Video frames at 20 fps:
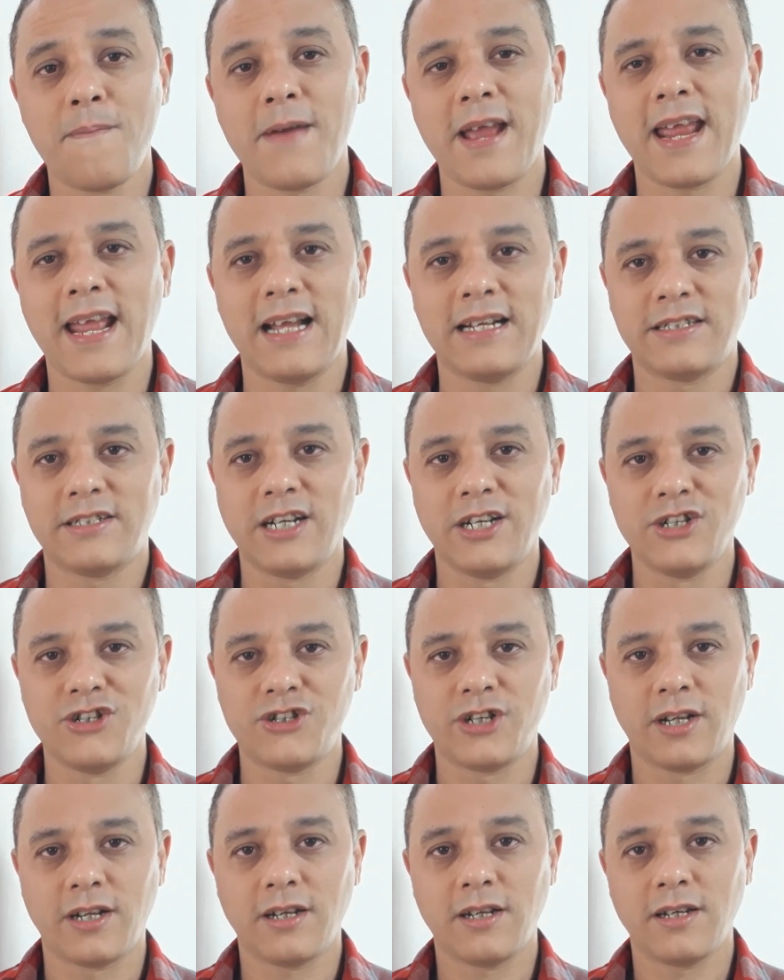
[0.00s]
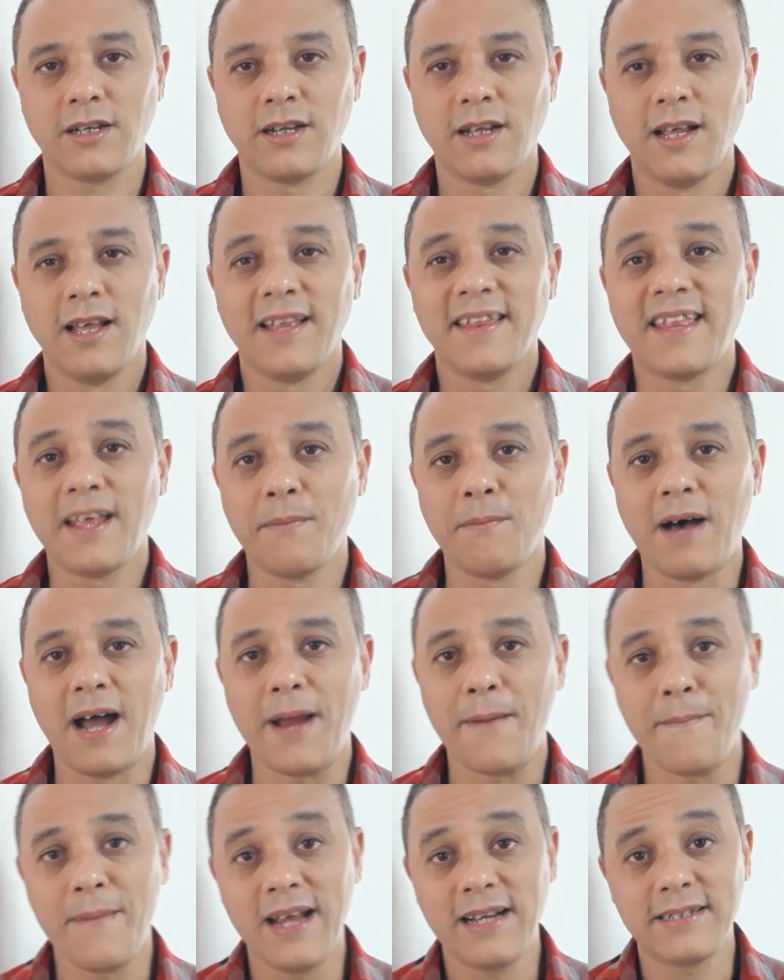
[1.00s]
pay attention, they
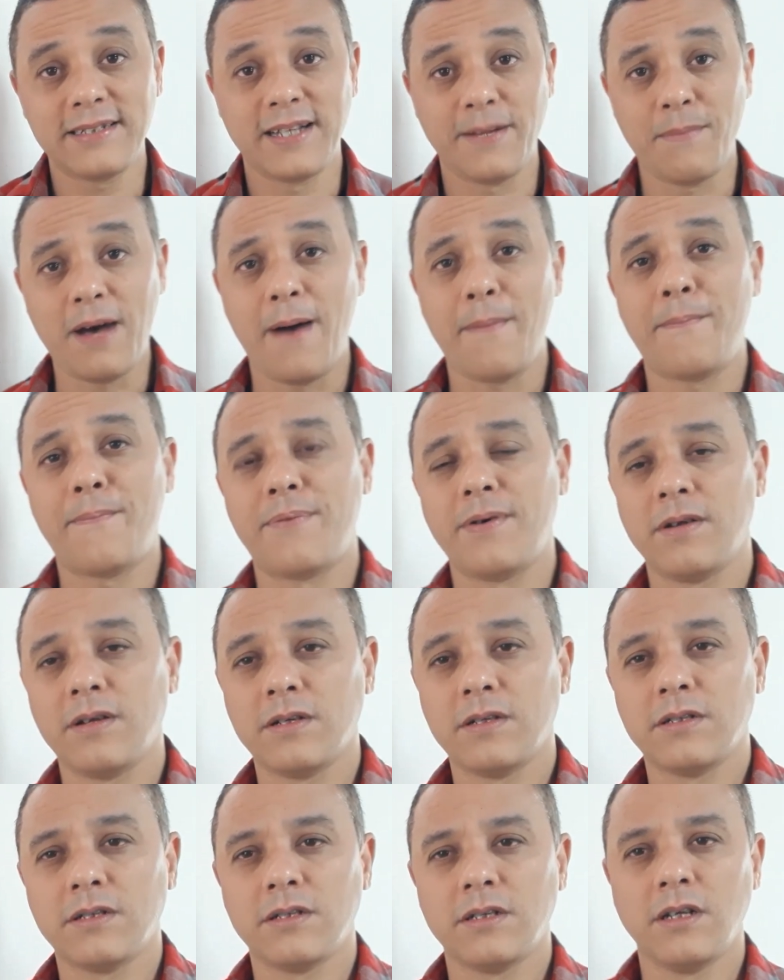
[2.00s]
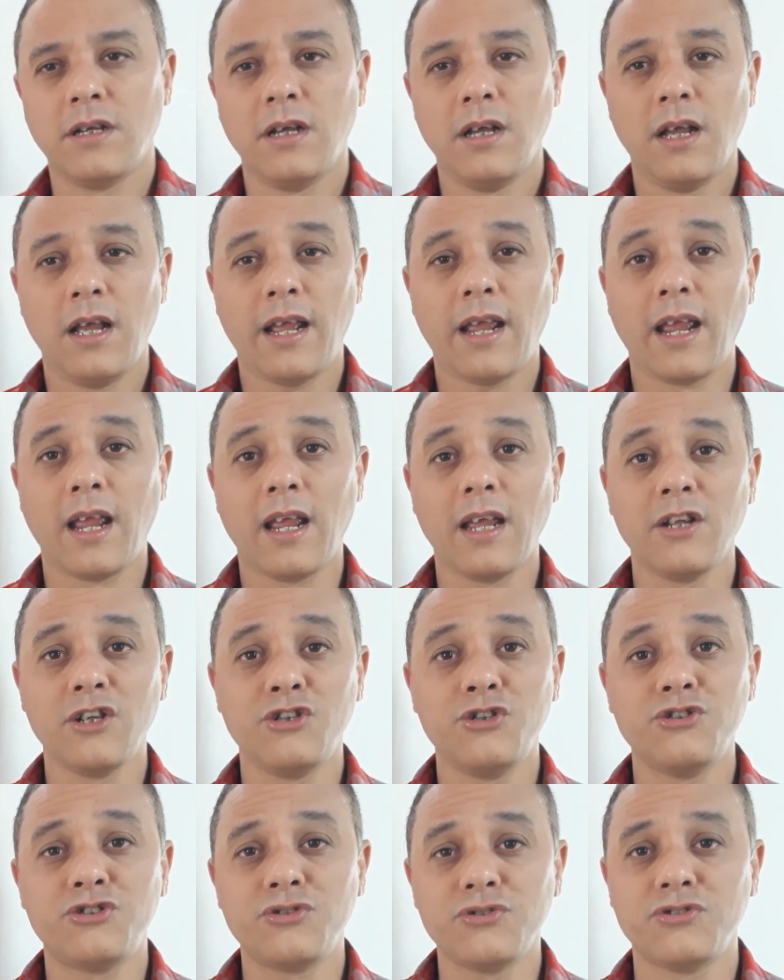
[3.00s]
might mix them up, and
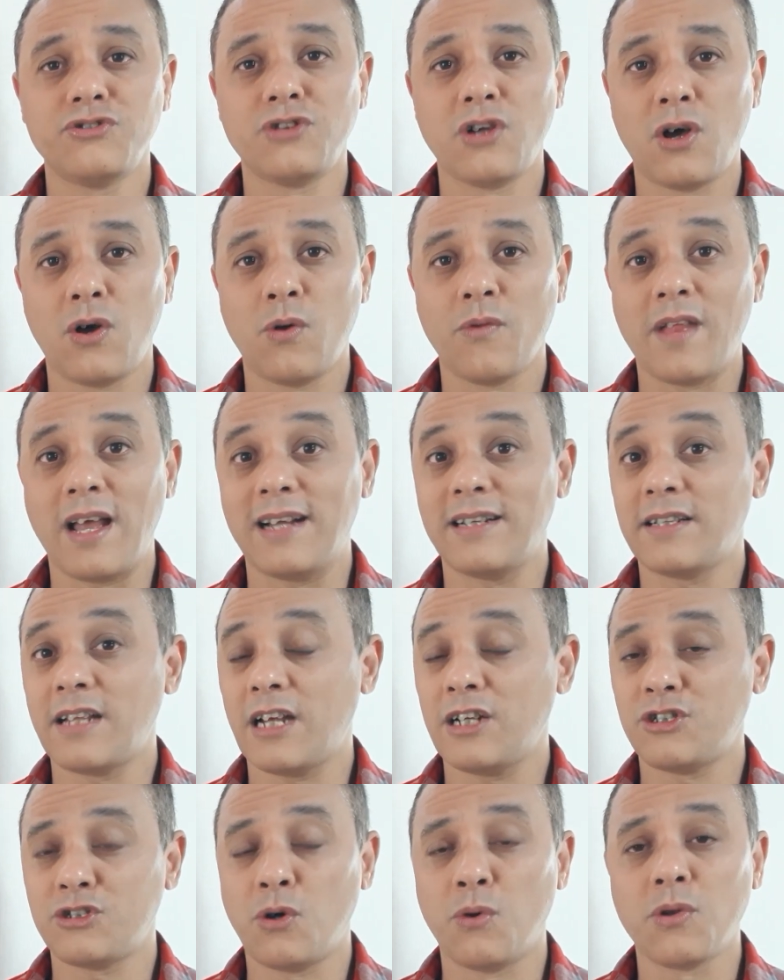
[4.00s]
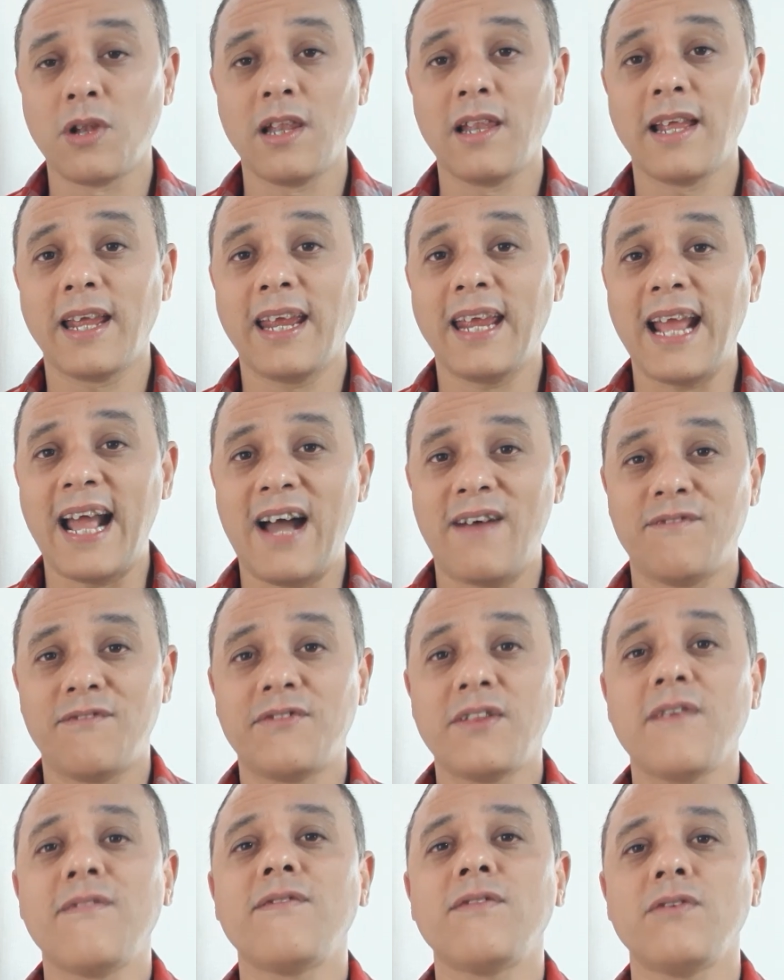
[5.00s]
you should know that they totally have
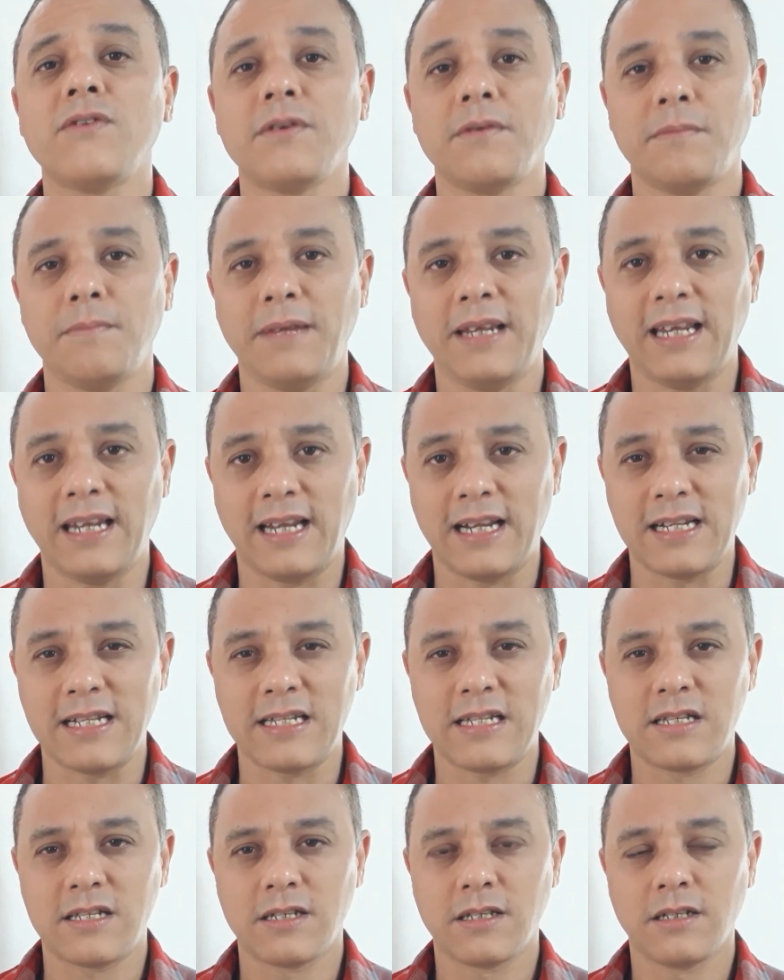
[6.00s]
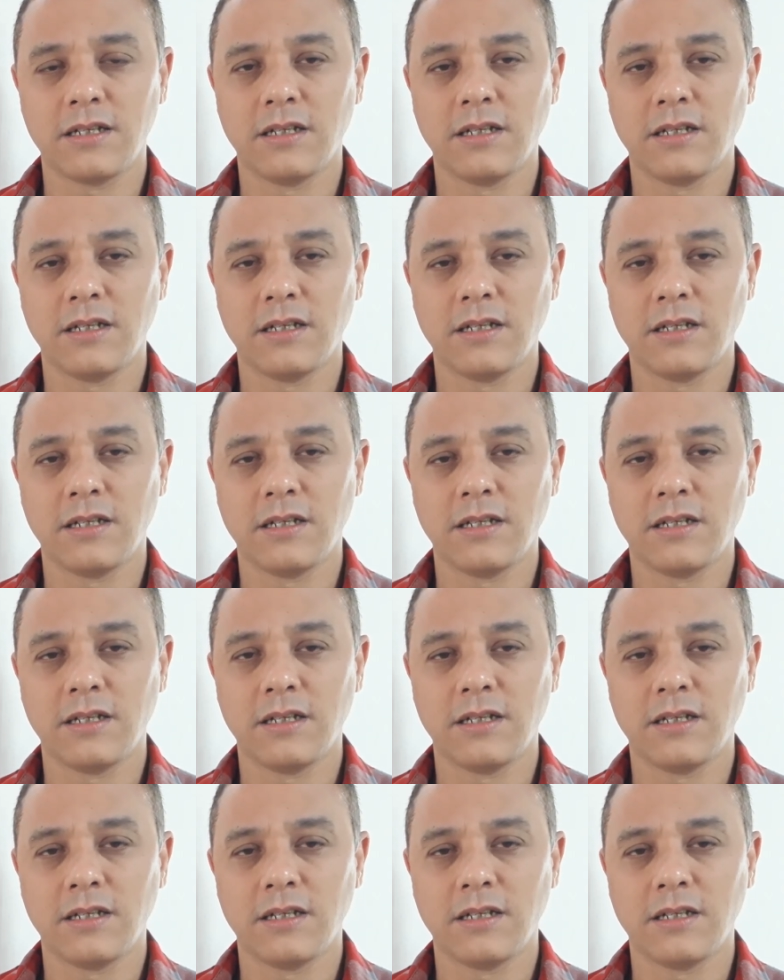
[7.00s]
different meanings.